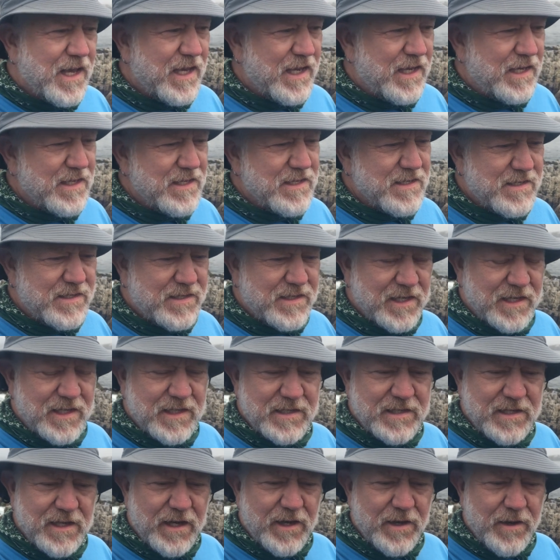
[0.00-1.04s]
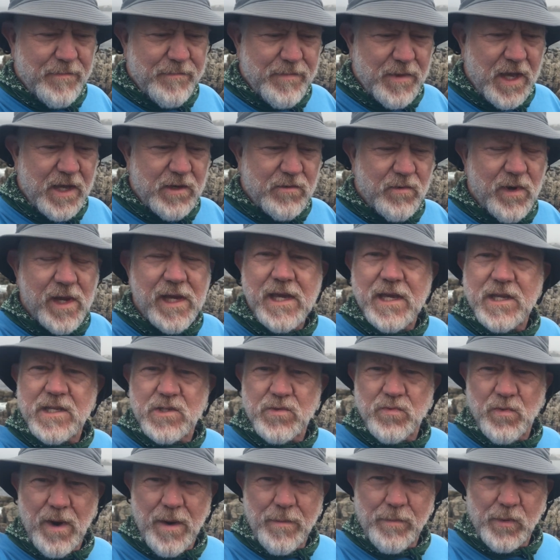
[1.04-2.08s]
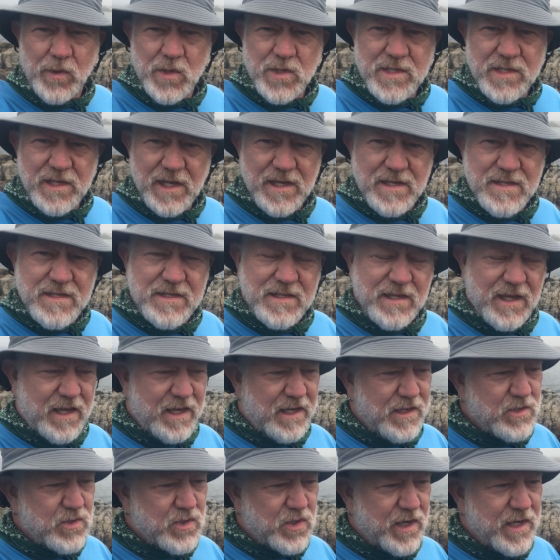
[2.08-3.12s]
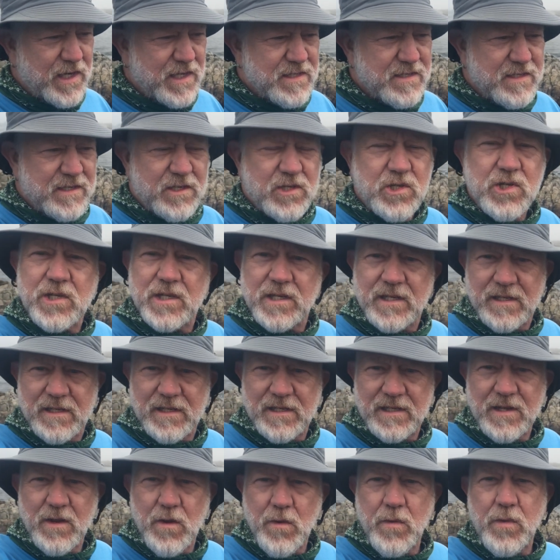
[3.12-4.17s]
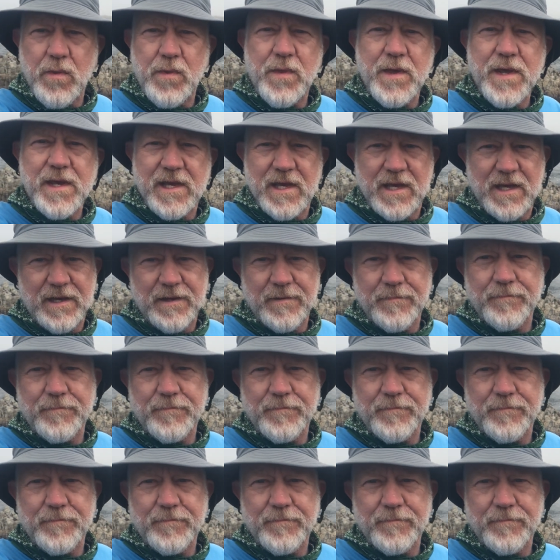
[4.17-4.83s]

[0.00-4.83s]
is that Ed Ricketts represents a transition in thinking